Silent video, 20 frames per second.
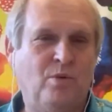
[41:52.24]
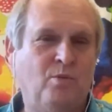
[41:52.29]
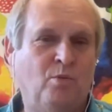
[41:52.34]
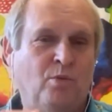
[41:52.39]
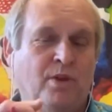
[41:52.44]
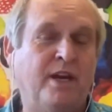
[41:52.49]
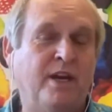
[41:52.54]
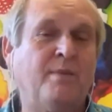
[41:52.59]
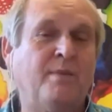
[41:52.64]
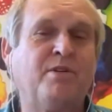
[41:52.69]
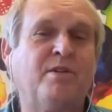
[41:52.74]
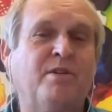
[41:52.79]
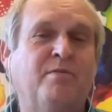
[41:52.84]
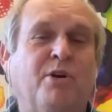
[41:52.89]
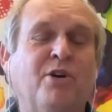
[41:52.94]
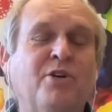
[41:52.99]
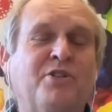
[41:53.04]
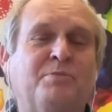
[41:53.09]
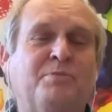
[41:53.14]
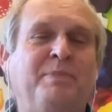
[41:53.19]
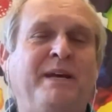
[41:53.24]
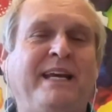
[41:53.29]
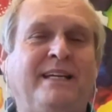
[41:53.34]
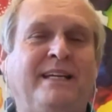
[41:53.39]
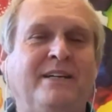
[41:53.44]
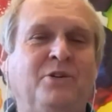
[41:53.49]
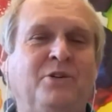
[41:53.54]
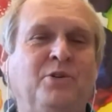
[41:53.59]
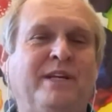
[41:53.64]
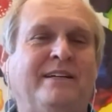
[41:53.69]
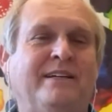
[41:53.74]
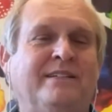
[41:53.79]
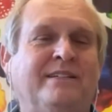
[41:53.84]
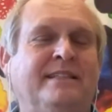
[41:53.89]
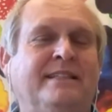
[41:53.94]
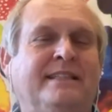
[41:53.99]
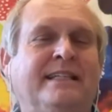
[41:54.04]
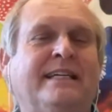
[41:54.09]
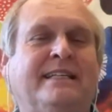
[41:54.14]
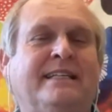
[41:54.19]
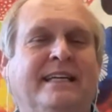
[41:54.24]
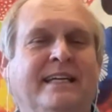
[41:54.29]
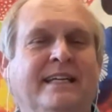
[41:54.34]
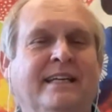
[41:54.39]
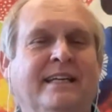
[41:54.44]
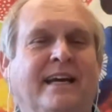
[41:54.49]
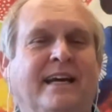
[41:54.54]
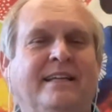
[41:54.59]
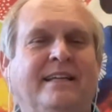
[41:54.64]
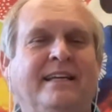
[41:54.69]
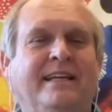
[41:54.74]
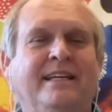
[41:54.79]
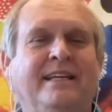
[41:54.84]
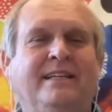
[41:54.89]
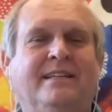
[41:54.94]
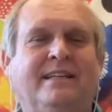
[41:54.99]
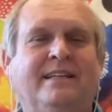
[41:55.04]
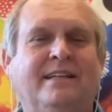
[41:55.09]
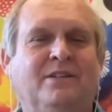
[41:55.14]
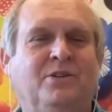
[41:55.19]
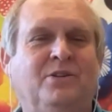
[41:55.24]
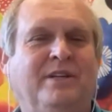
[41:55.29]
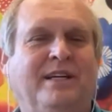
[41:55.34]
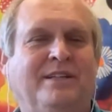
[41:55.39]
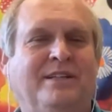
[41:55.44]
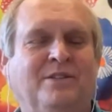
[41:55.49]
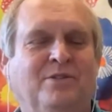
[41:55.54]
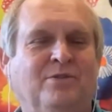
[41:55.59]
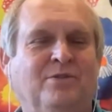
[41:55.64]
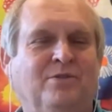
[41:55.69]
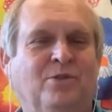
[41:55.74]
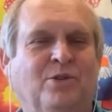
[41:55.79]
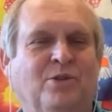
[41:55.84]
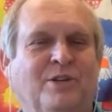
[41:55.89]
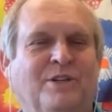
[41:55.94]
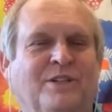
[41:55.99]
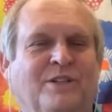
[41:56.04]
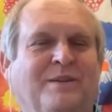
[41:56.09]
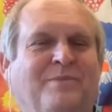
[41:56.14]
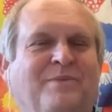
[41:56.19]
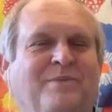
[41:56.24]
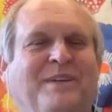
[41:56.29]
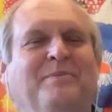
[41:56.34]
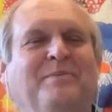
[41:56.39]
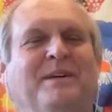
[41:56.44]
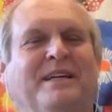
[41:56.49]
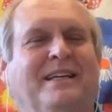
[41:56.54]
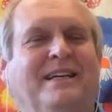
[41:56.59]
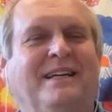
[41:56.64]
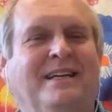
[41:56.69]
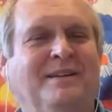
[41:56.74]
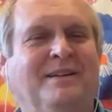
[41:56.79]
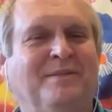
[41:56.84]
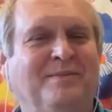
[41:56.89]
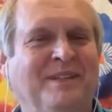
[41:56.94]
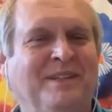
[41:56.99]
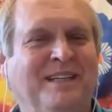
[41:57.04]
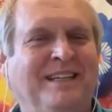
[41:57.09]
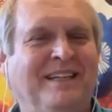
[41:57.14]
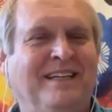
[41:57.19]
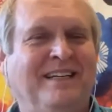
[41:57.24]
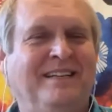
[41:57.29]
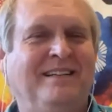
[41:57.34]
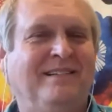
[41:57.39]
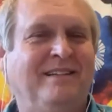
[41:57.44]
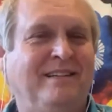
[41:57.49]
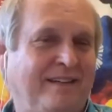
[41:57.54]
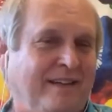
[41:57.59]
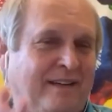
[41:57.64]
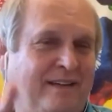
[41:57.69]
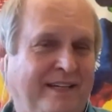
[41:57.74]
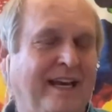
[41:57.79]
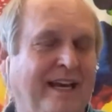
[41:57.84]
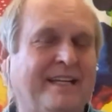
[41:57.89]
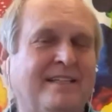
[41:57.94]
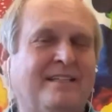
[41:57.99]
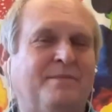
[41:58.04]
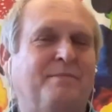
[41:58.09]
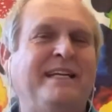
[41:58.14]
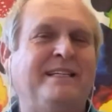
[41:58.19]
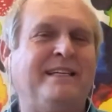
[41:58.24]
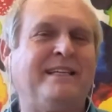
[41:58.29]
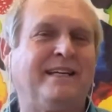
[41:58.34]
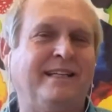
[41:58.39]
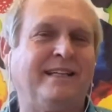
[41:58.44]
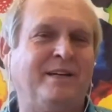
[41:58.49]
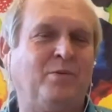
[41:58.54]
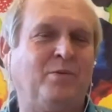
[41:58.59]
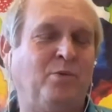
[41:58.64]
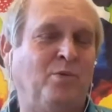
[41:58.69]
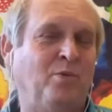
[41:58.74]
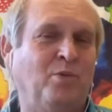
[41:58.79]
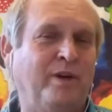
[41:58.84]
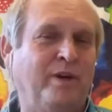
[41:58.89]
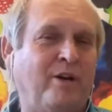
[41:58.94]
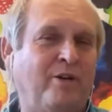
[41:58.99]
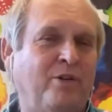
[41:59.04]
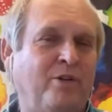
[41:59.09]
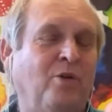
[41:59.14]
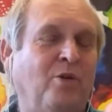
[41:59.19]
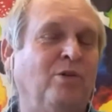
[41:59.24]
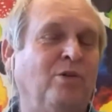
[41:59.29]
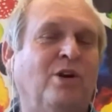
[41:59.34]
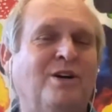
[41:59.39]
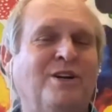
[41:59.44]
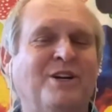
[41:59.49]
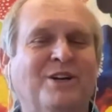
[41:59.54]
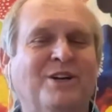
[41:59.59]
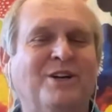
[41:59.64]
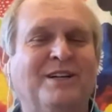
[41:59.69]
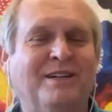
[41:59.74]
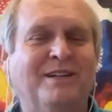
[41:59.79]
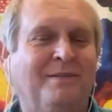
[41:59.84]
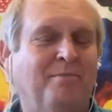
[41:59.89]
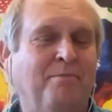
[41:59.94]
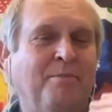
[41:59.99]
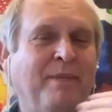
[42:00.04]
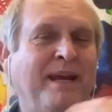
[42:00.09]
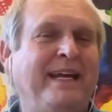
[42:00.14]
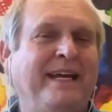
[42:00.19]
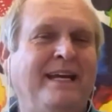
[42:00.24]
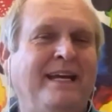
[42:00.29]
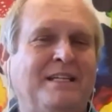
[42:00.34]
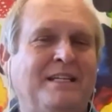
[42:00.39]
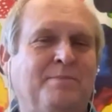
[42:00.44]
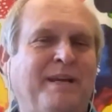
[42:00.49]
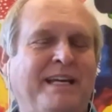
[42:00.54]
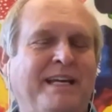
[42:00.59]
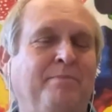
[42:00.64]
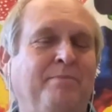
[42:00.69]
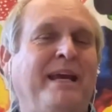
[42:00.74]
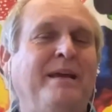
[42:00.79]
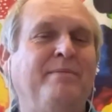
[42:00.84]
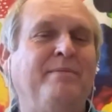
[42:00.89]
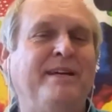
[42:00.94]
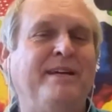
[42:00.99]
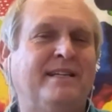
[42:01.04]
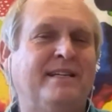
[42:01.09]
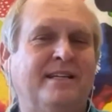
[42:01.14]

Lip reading: The number of births peaked in 2016. I think he said 2004 or something, but yes, basically we are no longer making as many babies